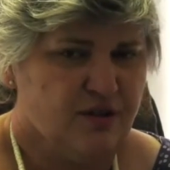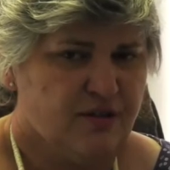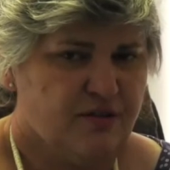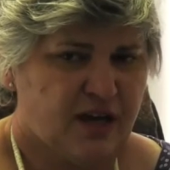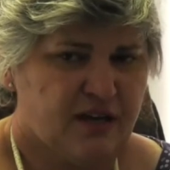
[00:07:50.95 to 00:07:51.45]

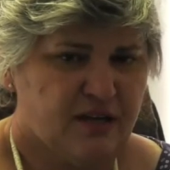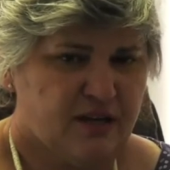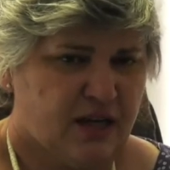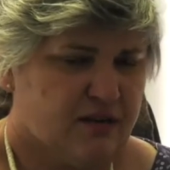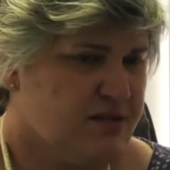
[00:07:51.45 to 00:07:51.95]
They
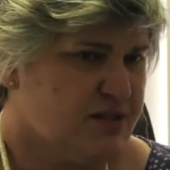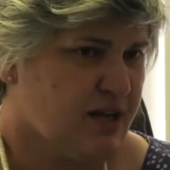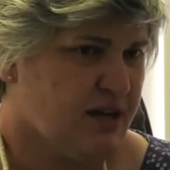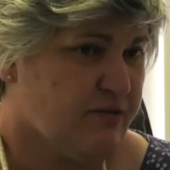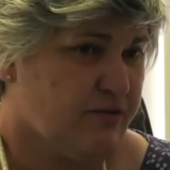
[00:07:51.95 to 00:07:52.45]
can
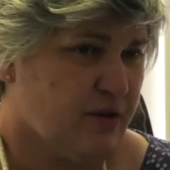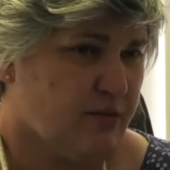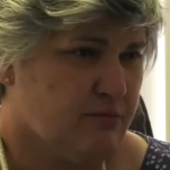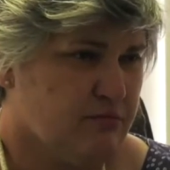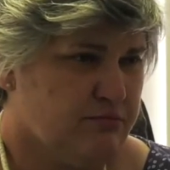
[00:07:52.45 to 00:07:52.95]
start
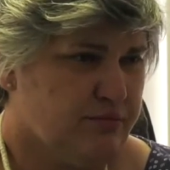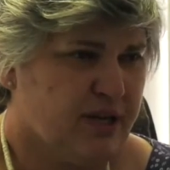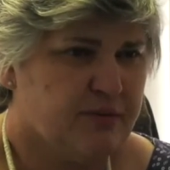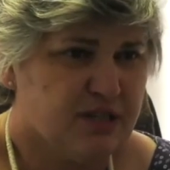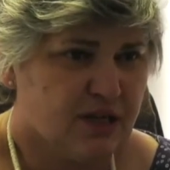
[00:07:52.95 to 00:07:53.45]
from
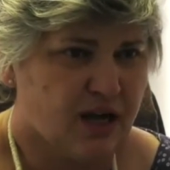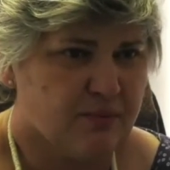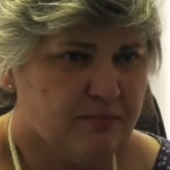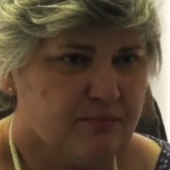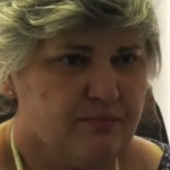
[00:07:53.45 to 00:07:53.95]
baby
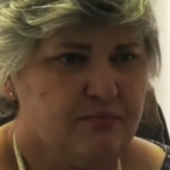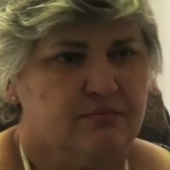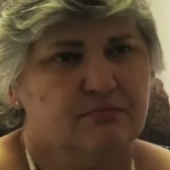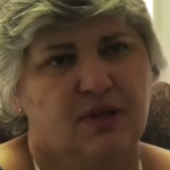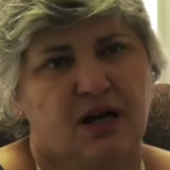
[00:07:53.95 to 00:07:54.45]
time
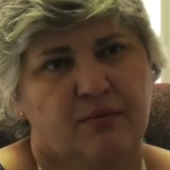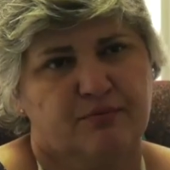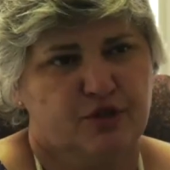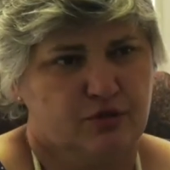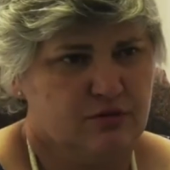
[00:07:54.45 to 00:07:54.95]

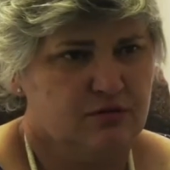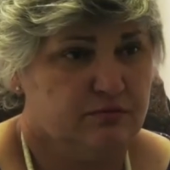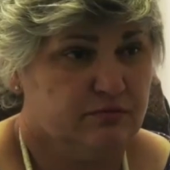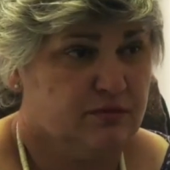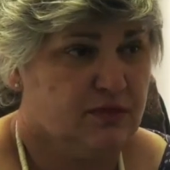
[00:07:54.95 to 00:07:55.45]
up
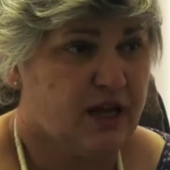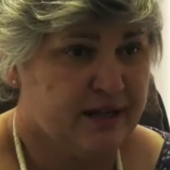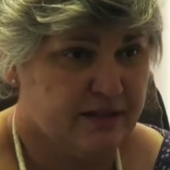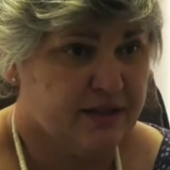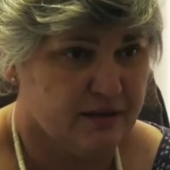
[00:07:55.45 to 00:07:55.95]
to
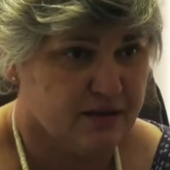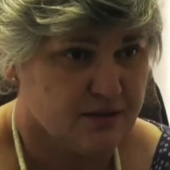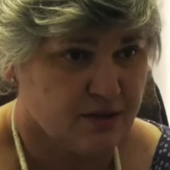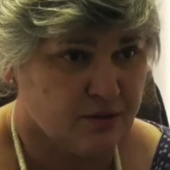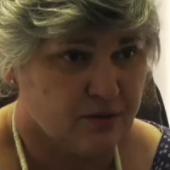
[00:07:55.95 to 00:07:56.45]
18
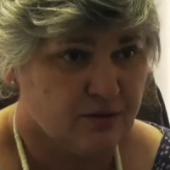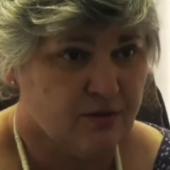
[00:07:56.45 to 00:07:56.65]
years old.